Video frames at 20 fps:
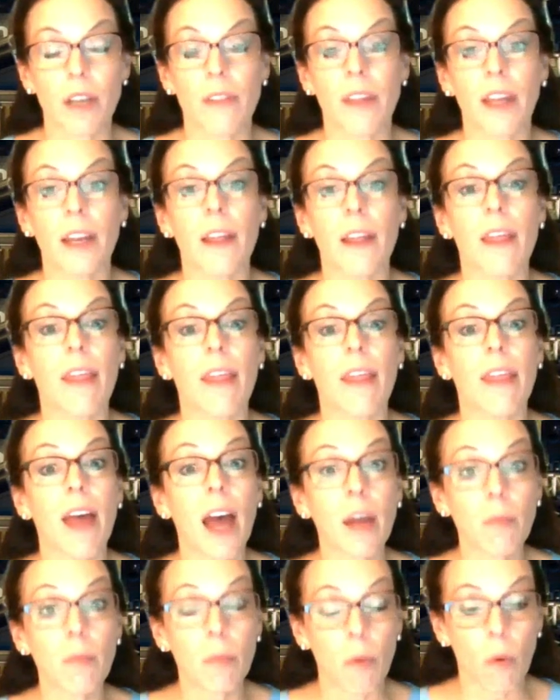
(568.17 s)
And then at
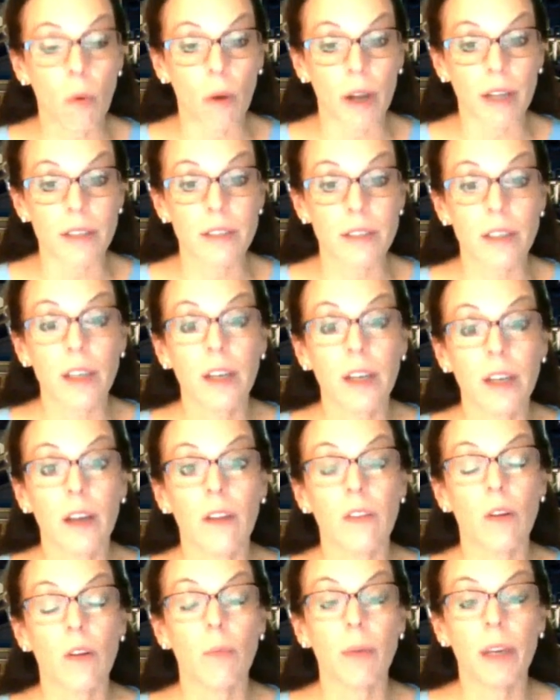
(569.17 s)
that point,
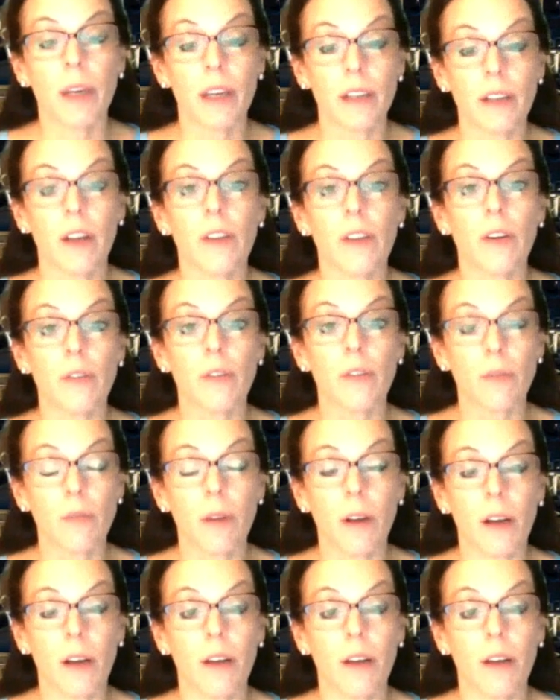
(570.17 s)
there'll be another